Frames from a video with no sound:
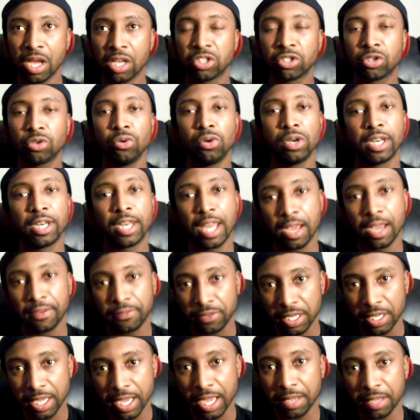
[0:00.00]
school in
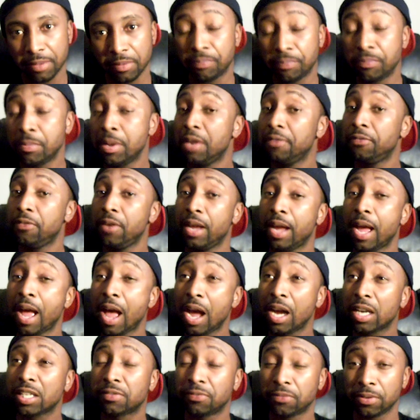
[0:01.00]
Lafayette. Matter of fact,
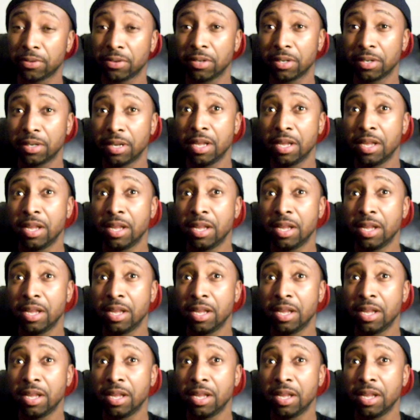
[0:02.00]
Oxford.